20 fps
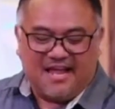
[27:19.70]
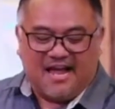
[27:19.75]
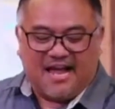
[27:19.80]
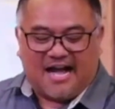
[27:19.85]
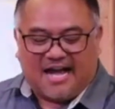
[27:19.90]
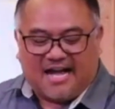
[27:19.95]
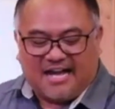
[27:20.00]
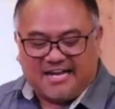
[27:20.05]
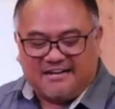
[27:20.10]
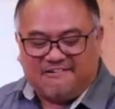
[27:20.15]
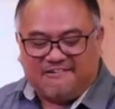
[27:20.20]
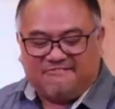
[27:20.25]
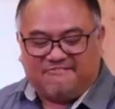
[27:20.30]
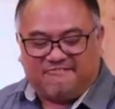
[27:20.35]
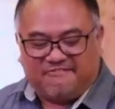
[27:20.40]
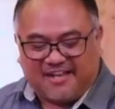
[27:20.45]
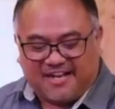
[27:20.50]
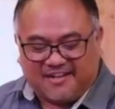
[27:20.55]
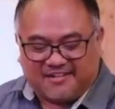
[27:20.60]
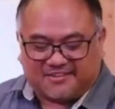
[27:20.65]

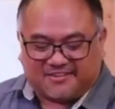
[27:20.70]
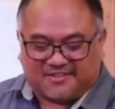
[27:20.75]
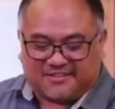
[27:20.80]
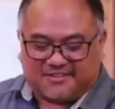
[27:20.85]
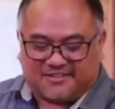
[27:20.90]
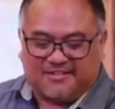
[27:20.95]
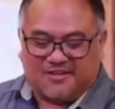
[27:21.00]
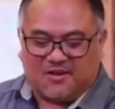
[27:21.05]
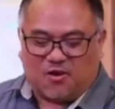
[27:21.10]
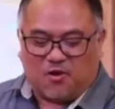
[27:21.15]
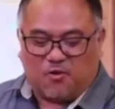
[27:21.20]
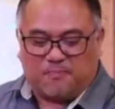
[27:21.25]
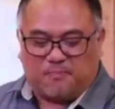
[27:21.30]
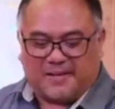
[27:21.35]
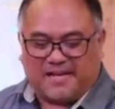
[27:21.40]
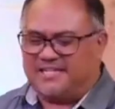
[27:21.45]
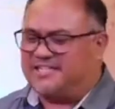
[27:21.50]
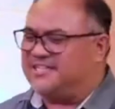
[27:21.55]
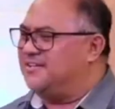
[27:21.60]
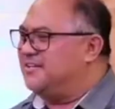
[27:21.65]
Unfiltered
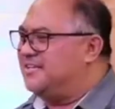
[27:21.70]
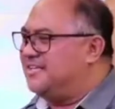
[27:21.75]
openness.